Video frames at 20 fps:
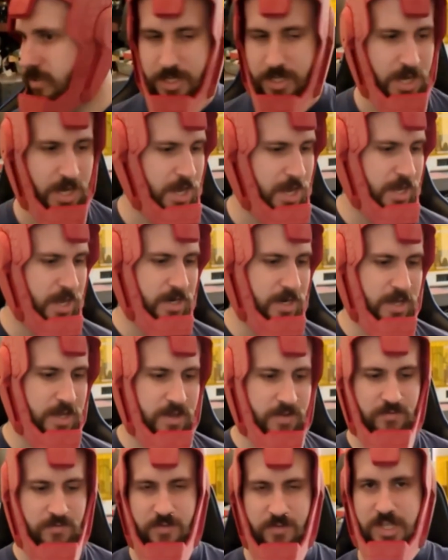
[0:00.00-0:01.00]
and it
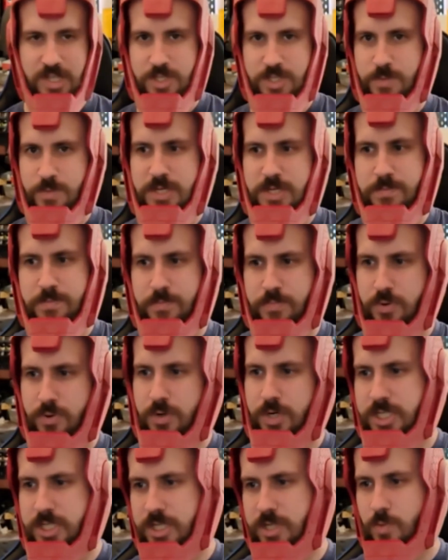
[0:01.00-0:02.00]
fits me
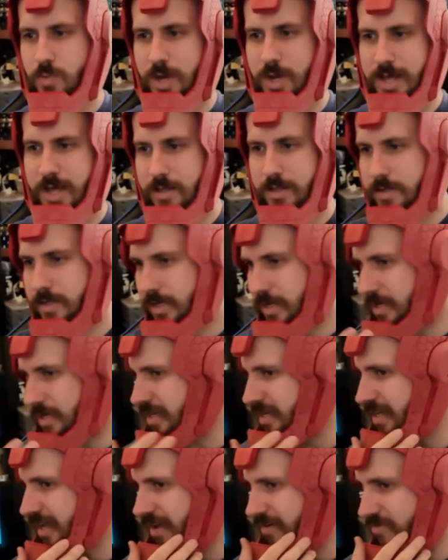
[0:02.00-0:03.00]
pretty well,
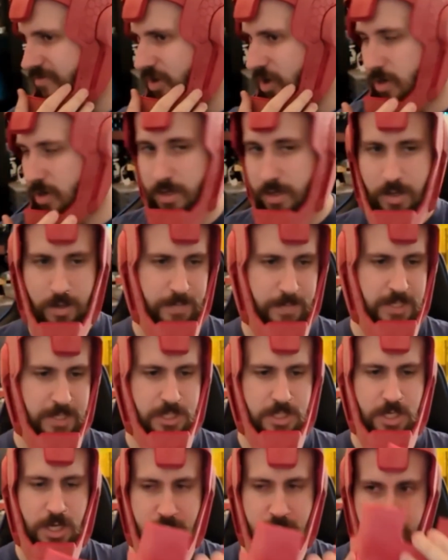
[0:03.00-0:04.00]
if not a bit
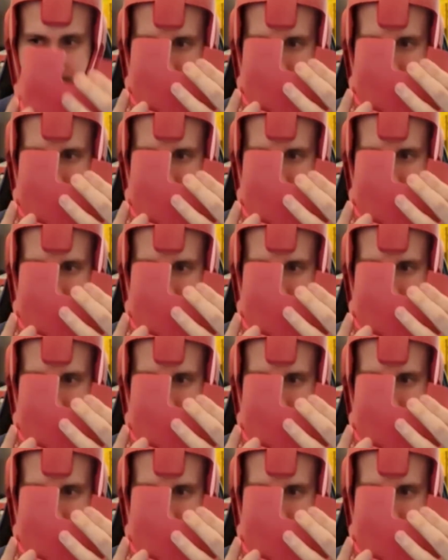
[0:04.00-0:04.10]
tight.